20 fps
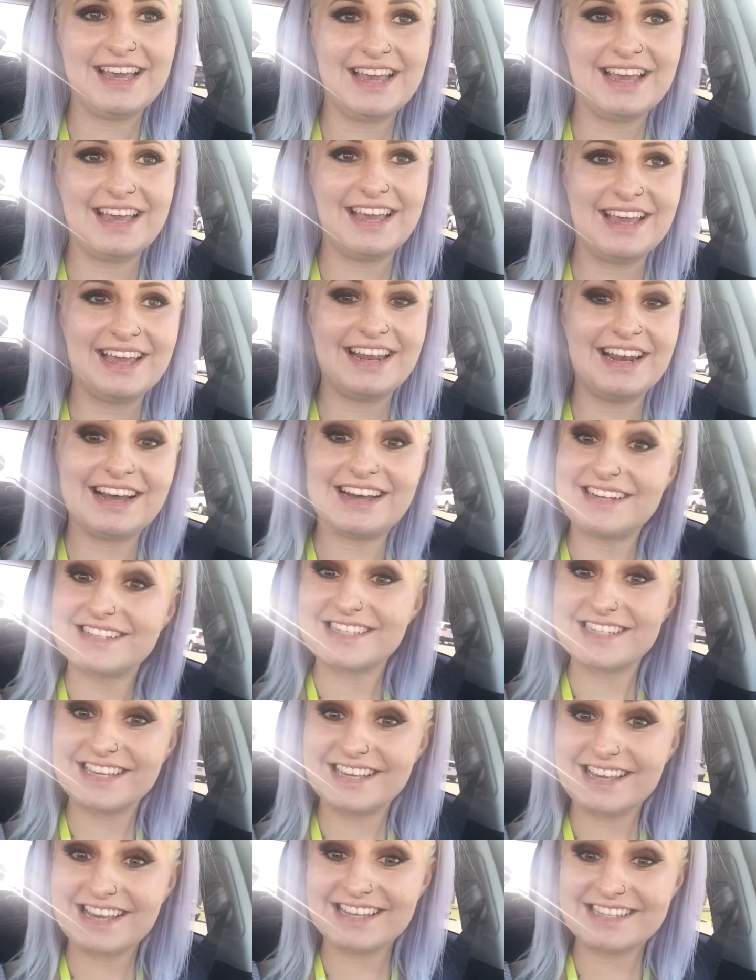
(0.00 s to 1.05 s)
And I'll
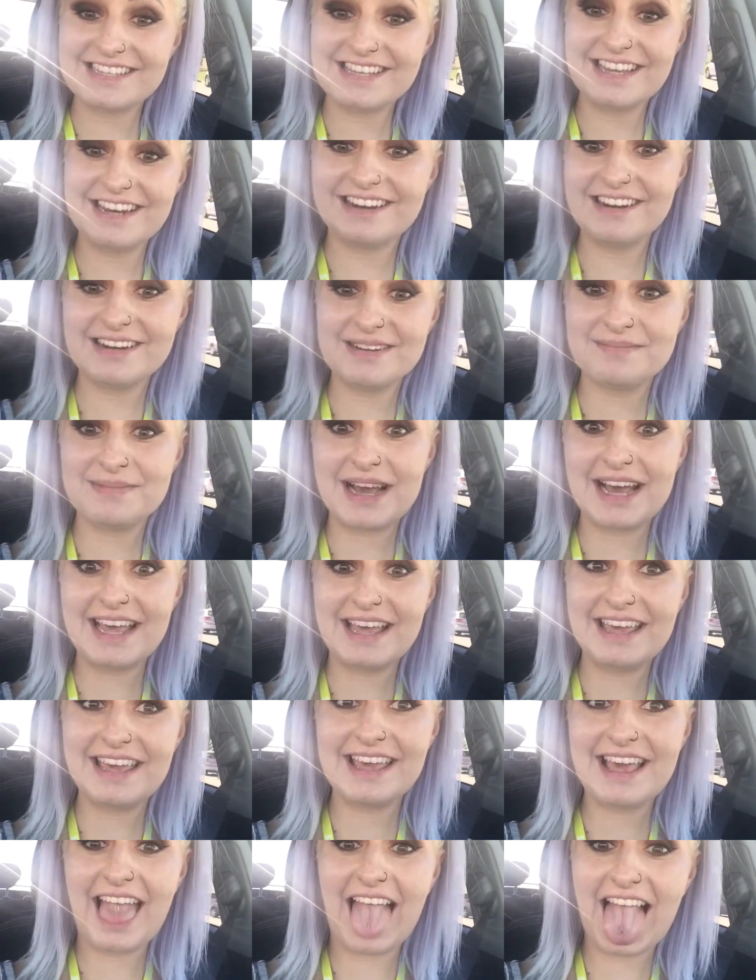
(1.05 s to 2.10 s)
see you guys later.
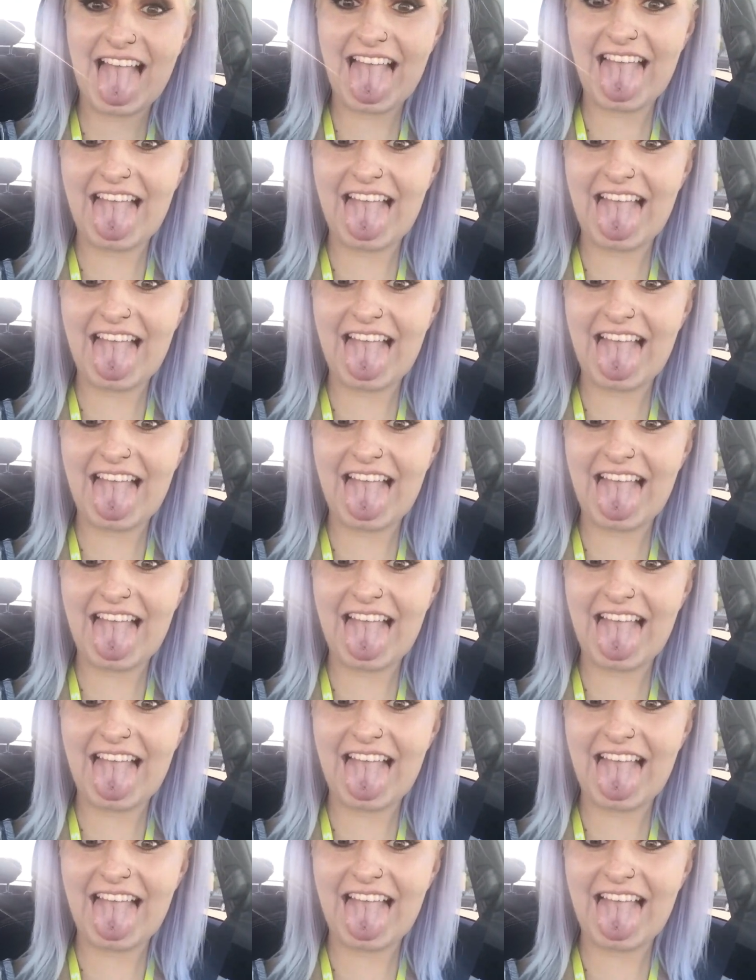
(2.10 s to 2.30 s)
Bye.